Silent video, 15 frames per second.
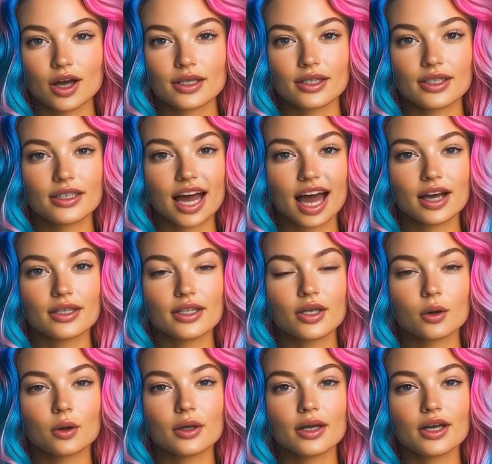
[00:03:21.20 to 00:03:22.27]
If you found this
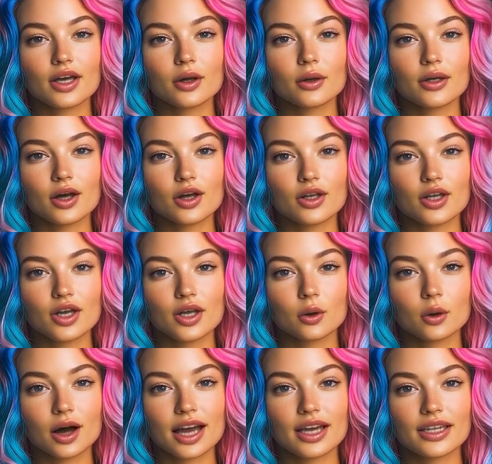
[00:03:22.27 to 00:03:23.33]
video helpful, don't
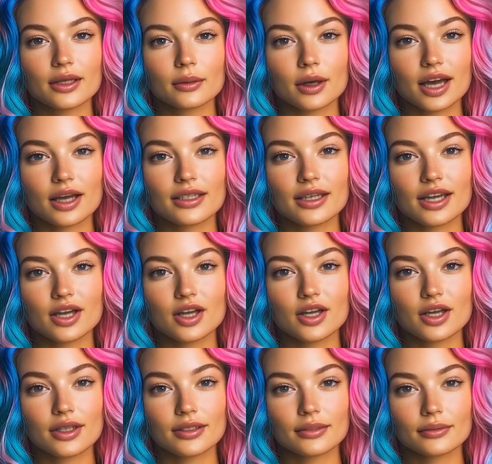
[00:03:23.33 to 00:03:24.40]
forget to subscribe for
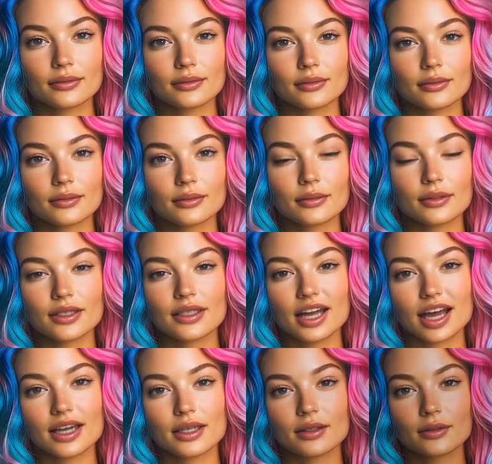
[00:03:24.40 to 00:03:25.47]
more programming tips and
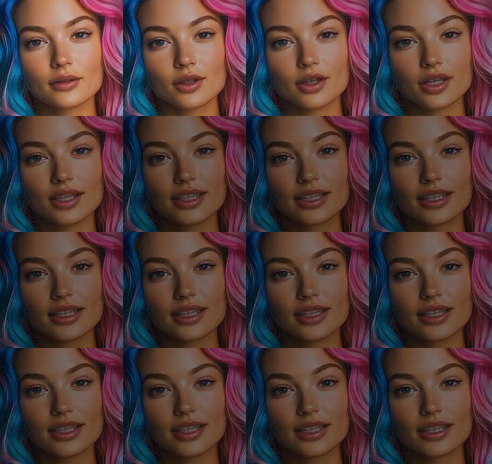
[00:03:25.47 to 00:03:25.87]
tricks.